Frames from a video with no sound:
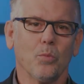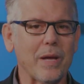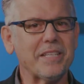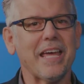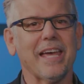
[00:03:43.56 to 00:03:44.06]

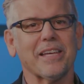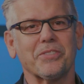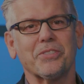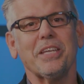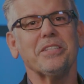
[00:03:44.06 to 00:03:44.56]
We take a
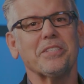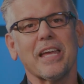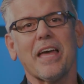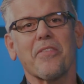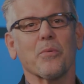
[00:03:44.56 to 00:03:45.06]
seat
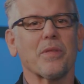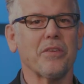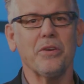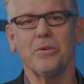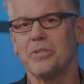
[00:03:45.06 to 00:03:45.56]
together with
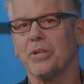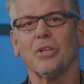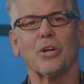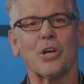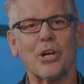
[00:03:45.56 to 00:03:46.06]
you to
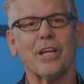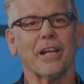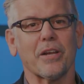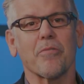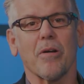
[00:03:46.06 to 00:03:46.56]
learn
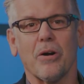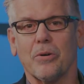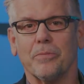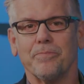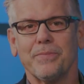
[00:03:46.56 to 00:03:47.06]
and
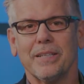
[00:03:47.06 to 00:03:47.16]
grow.